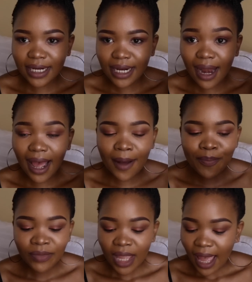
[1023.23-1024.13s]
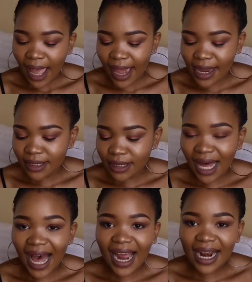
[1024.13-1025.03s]
Glam, and the
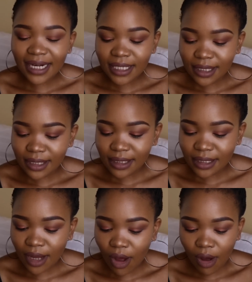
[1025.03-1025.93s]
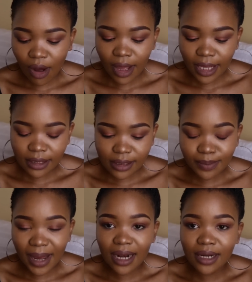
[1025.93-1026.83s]
highlighters in this
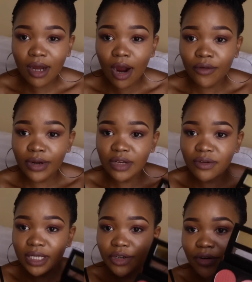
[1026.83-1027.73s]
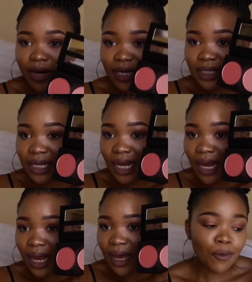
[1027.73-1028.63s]
palette are really great.
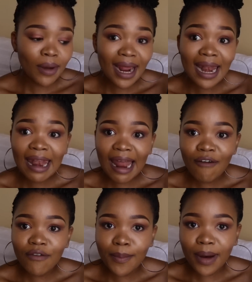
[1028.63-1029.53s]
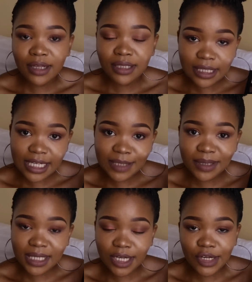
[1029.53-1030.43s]
What I love about these
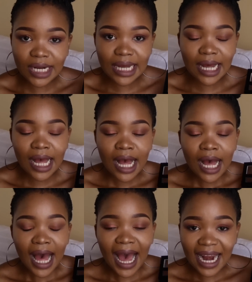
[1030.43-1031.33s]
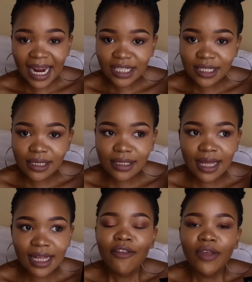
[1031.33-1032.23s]
particular highlighters is
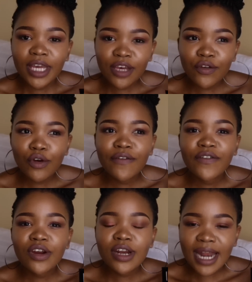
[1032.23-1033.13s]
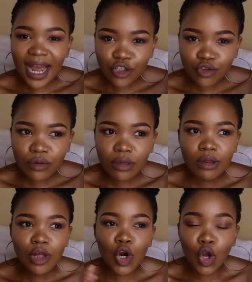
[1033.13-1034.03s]
that they give you a very
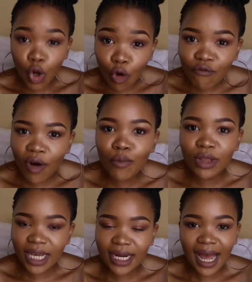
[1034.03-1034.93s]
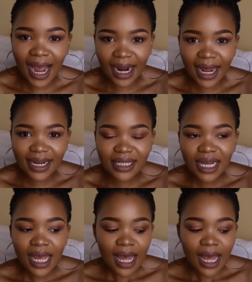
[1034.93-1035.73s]
natural glow from within highlight,